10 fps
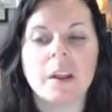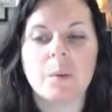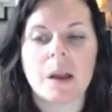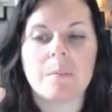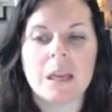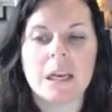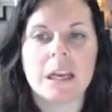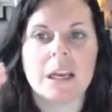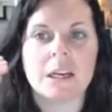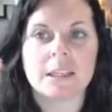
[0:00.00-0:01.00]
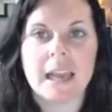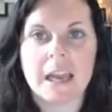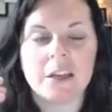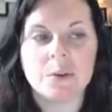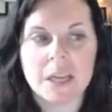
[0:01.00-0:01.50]
what I'm meaning here is
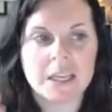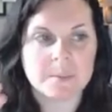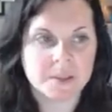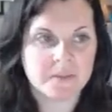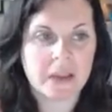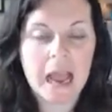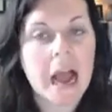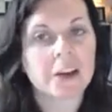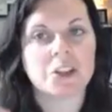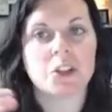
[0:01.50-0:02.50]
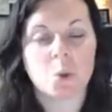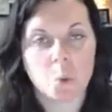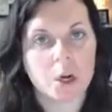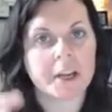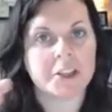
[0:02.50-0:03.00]
can you take specific actions
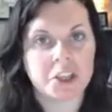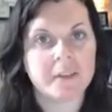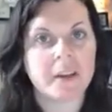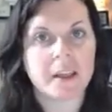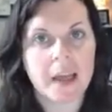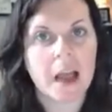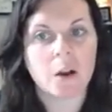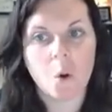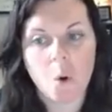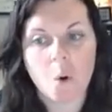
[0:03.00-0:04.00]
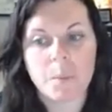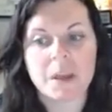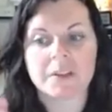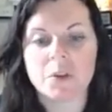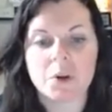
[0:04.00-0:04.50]
toward achieving that goal?
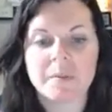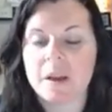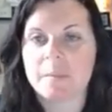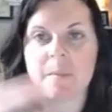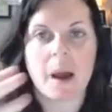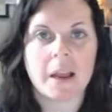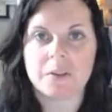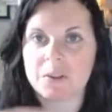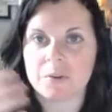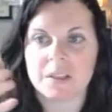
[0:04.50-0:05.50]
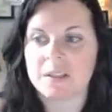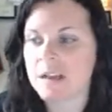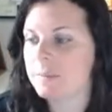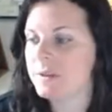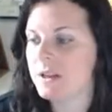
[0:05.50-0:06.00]
Because those become milestones and
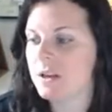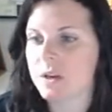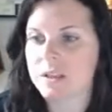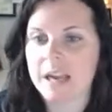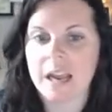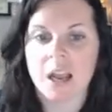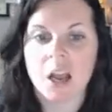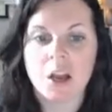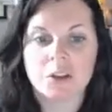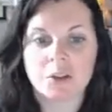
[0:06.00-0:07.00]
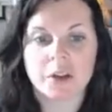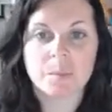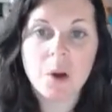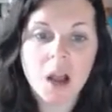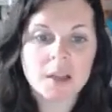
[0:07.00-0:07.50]
steps that you can take during the
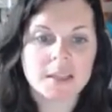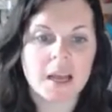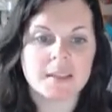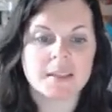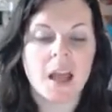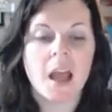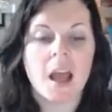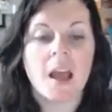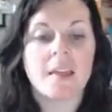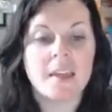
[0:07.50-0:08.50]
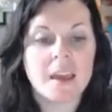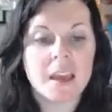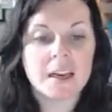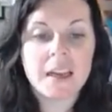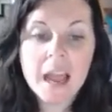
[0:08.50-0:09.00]
process.
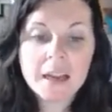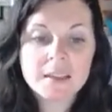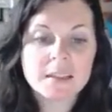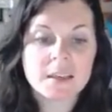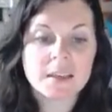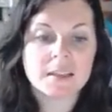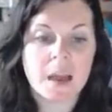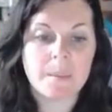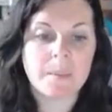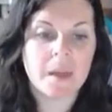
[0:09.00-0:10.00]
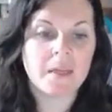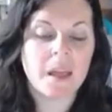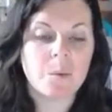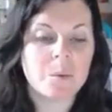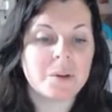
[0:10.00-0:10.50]
The next step, and
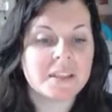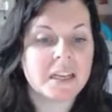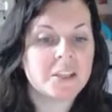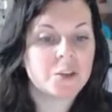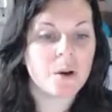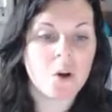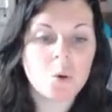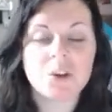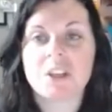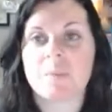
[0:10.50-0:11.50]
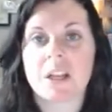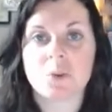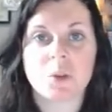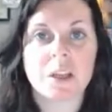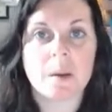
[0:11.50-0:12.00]
then when we say do you have ownership,
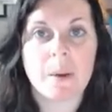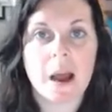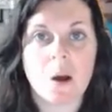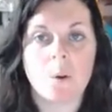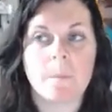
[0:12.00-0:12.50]
that's really about